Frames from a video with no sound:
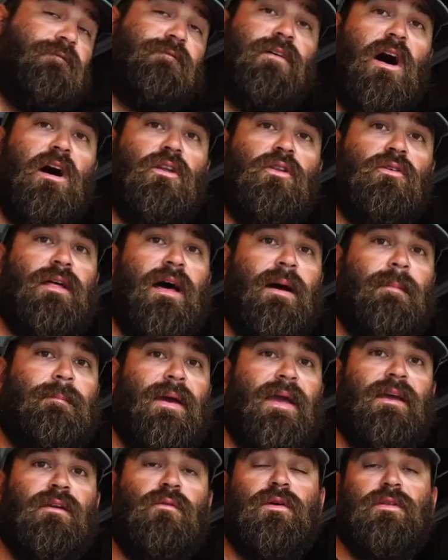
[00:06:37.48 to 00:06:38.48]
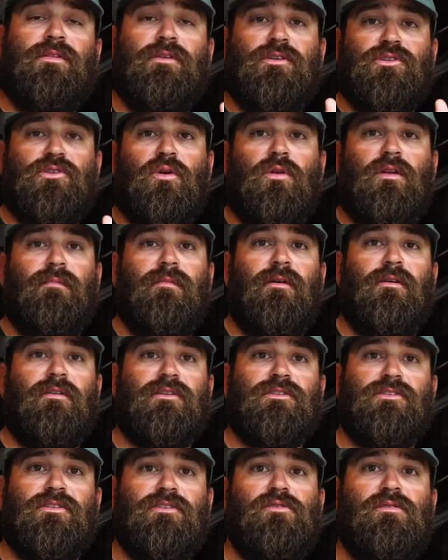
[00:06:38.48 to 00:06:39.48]
follow that bait with your trolling
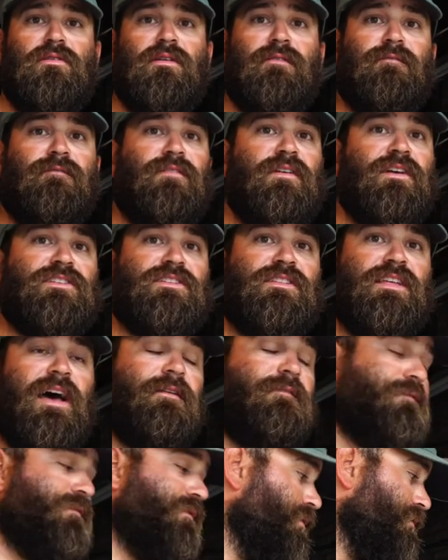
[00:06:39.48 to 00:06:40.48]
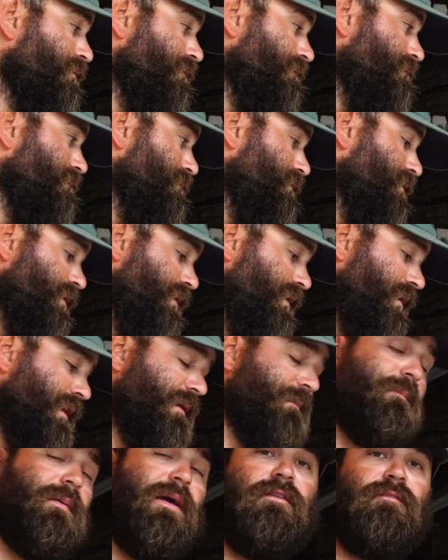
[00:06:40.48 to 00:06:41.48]
motor. So you can fish that float
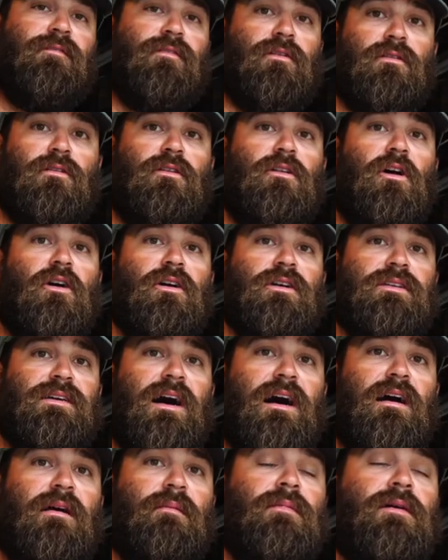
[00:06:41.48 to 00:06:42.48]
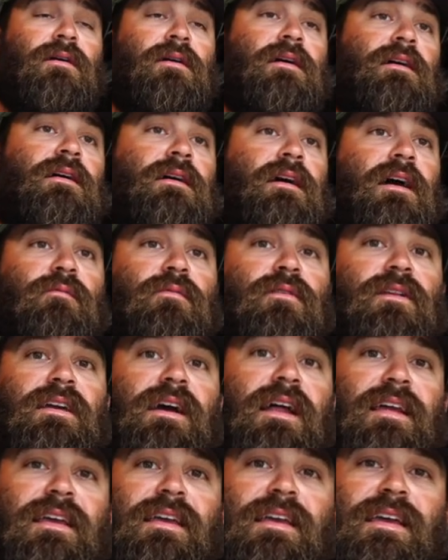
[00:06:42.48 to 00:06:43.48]
and bait for a long time and really
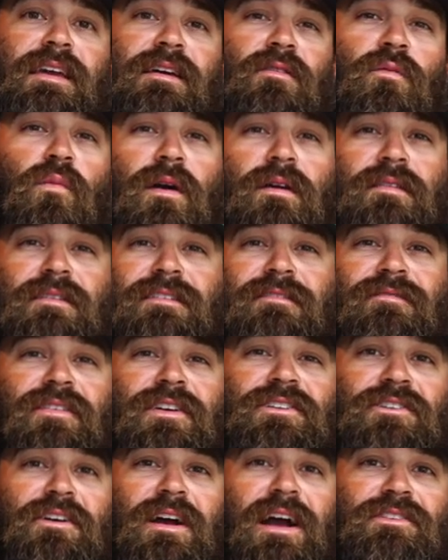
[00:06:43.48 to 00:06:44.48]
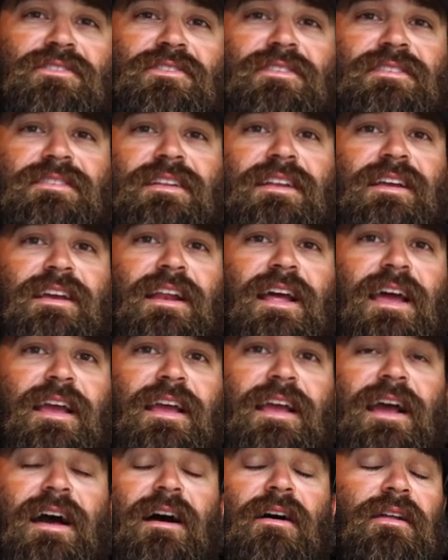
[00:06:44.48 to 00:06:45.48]
kind of key in on where these fish are actually sitting and
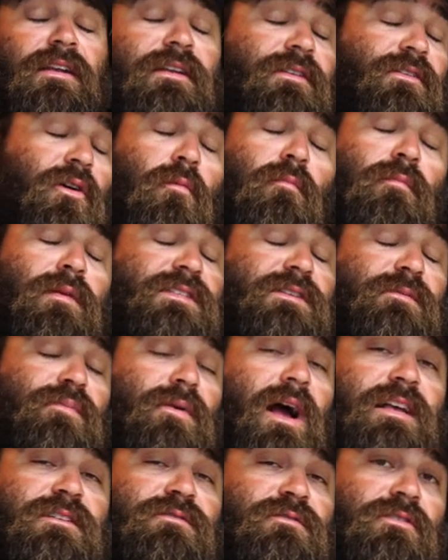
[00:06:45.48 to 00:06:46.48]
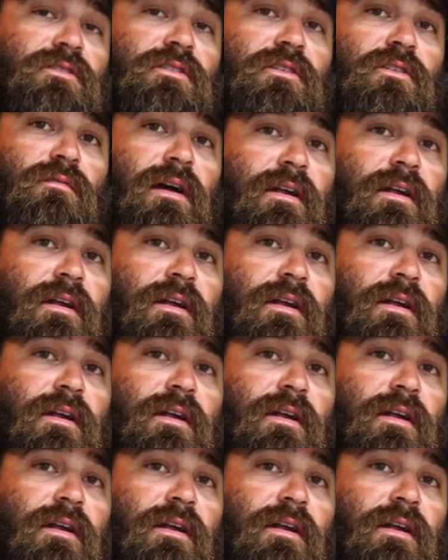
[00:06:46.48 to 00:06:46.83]
hanging out. And don't be surprised when you hook a